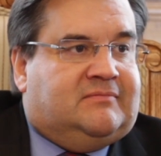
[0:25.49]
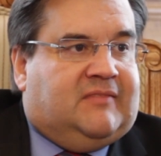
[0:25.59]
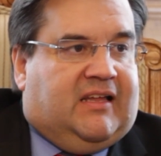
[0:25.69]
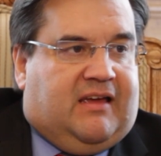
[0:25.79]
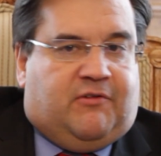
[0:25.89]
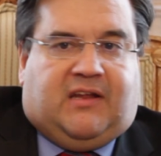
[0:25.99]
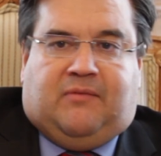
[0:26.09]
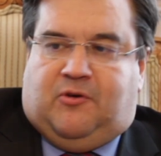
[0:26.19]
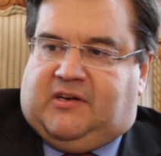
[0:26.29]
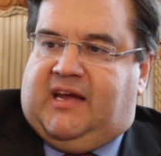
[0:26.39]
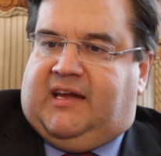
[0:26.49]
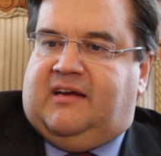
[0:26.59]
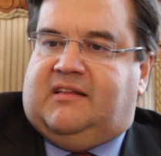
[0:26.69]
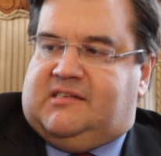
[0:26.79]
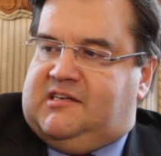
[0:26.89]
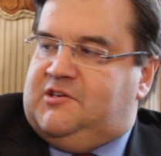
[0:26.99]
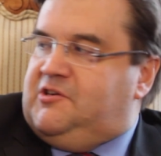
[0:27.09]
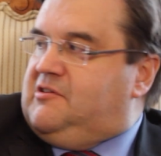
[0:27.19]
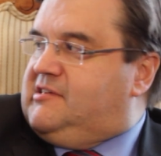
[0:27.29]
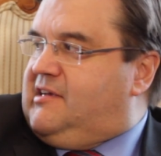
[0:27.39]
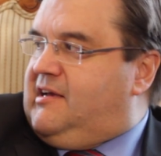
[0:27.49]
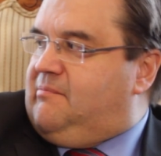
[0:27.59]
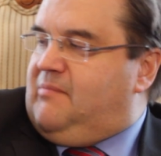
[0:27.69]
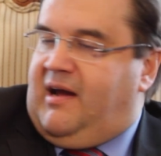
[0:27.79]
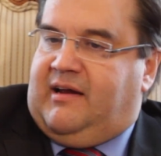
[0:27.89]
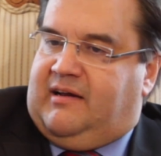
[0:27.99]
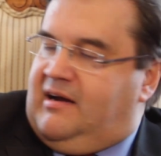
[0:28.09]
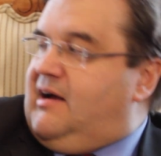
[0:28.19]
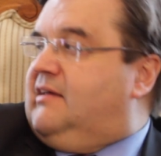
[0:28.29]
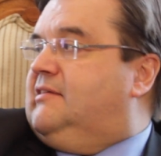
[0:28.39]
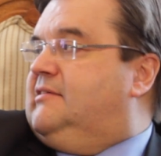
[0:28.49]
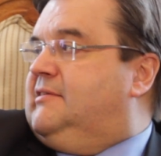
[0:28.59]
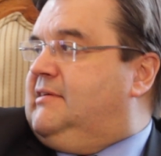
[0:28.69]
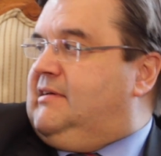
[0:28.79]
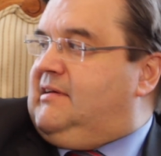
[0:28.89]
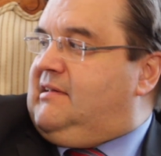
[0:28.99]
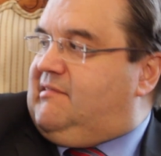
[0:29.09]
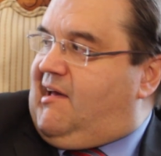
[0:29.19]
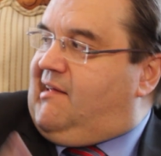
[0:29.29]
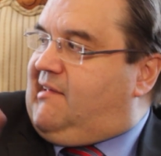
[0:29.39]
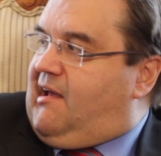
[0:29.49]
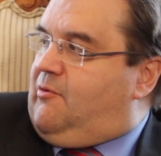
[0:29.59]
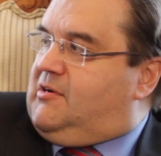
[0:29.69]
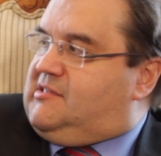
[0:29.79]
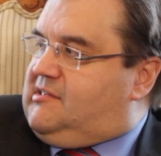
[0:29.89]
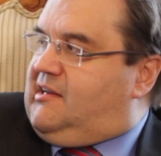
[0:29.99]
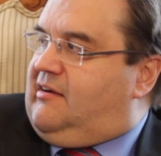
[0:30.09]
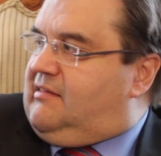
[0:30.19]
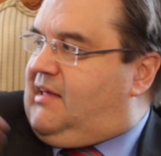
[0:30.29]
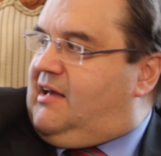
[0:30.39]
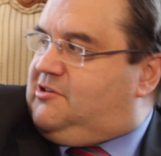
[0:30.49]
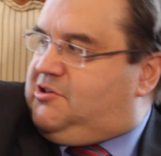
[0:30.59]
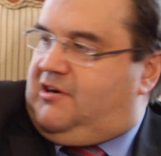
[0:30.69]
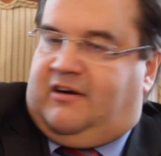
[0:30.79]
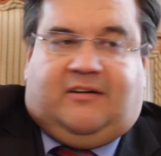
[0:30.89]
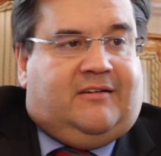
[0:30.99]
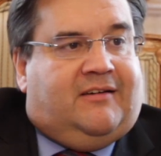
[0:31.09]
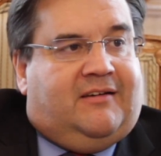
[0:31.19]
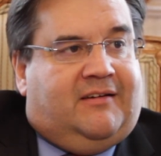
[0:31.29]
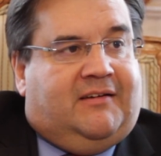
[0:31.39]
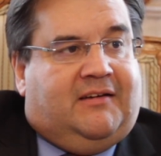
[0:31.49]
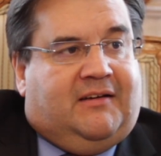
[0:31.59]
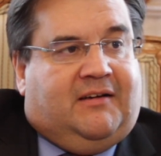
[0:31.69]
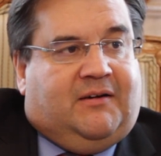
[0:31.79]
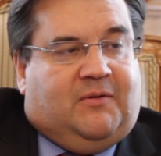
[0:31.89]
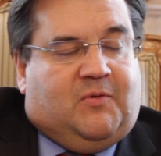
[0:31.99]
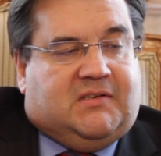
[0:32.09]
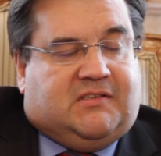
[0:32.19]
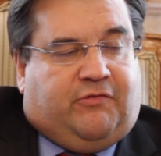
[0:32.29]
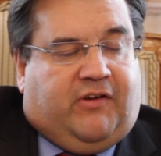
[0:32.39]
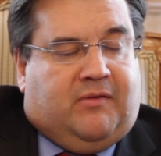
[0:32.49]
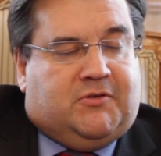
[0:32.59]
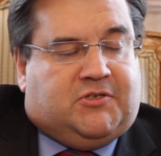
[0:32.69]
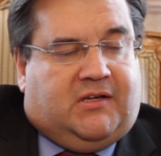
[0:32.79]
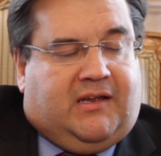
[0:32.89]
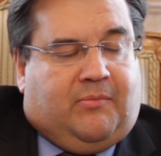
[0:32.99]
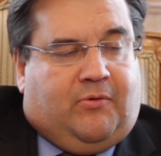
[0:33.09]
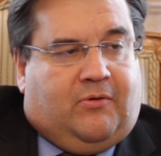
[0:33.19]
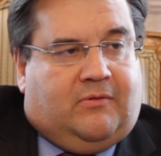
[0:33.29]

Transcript: And every time you're taking a decision, you say, my God, that guy who was sitting on that chair was the famous Jean Drapeau.